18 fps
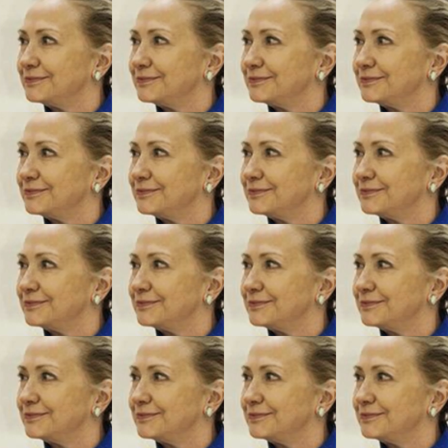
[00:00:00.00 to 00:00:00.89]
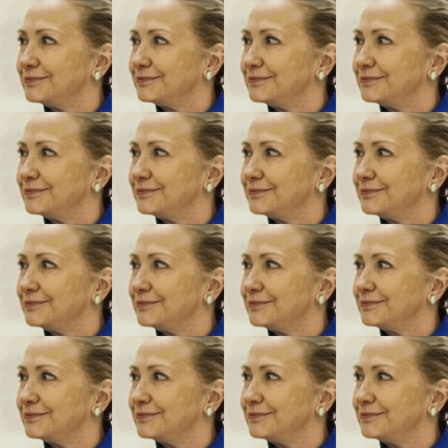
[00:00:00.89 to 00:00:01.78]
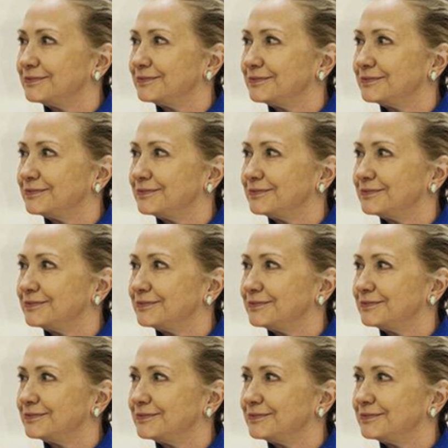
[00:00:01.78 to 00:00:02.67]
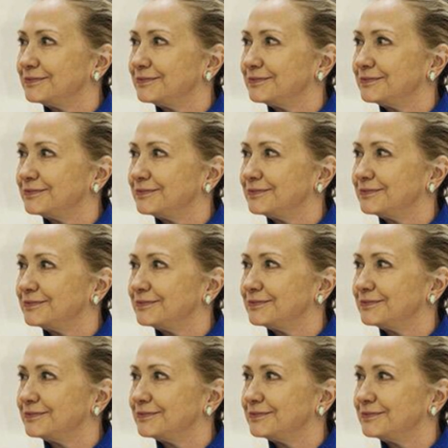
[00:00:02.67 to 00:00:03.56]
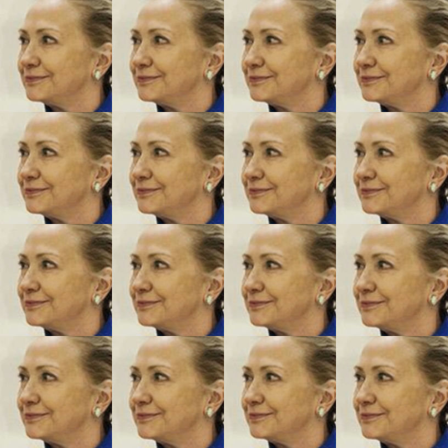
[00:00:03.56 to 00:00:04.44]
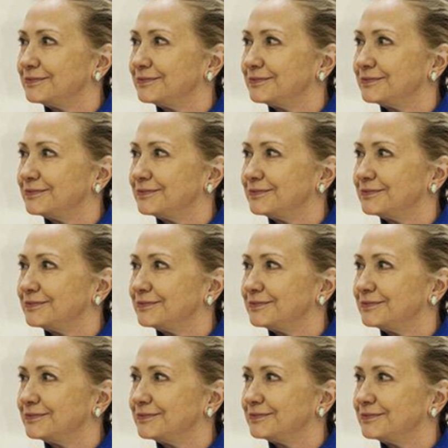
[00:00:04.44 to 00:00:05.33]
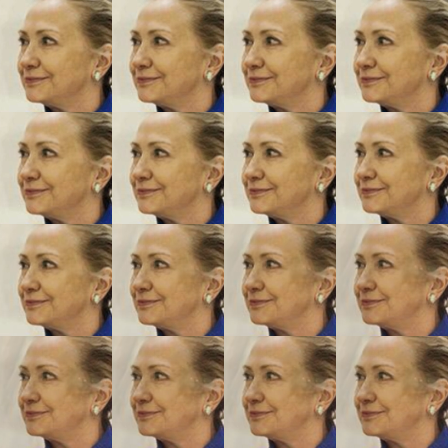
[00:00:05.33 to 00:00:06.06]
(silent)